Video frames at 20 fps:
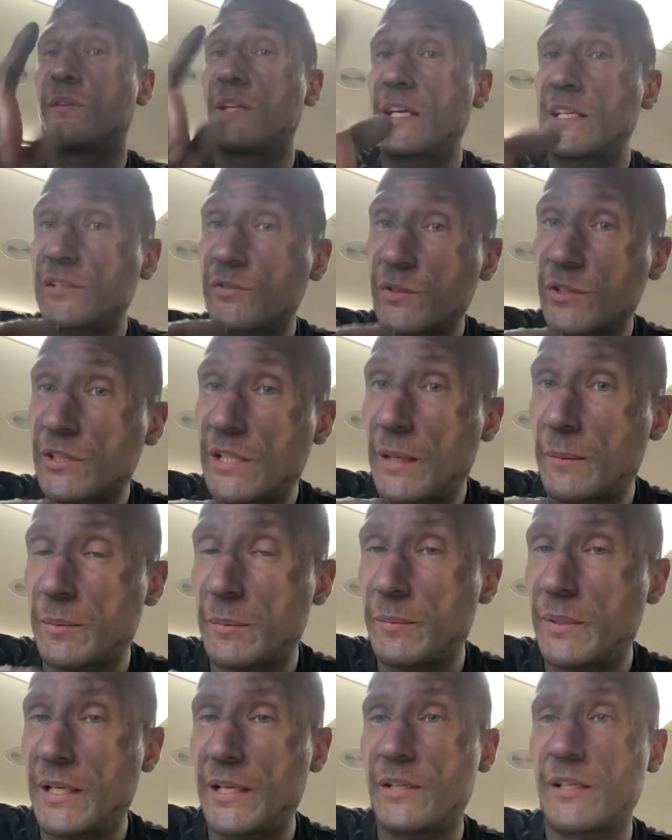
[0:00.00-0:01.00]
Thanks for stopping
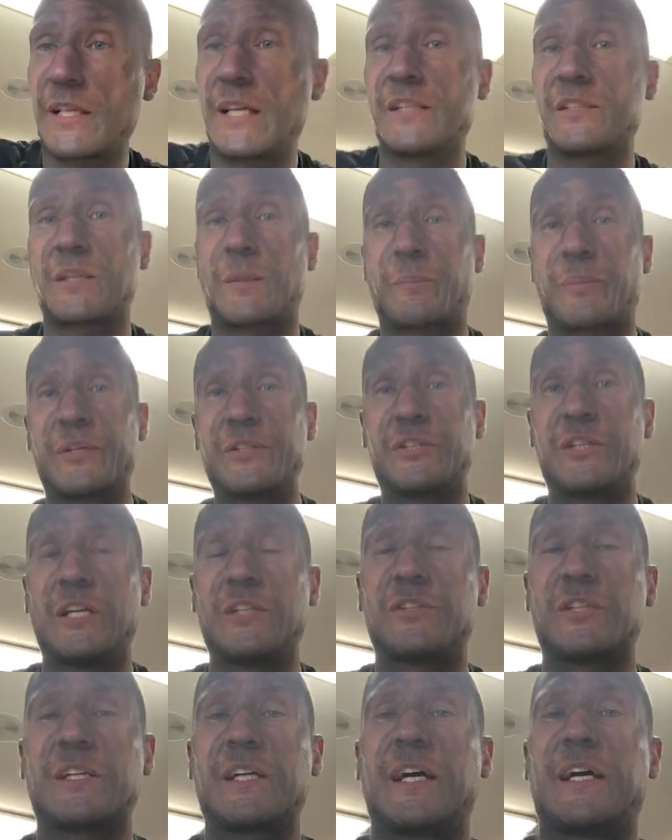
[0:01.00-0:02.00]
by, you guys. I
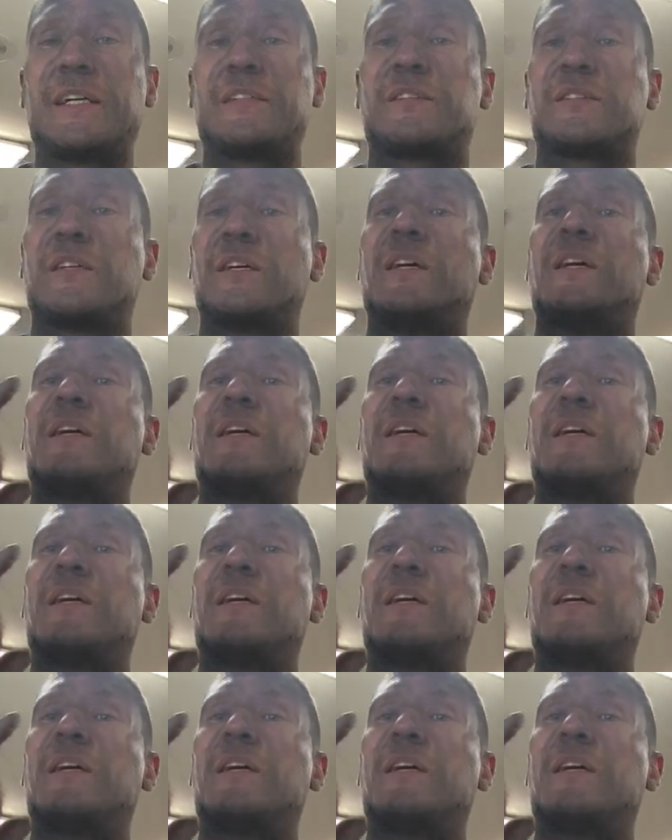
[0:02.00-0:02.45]
appreciate you guys.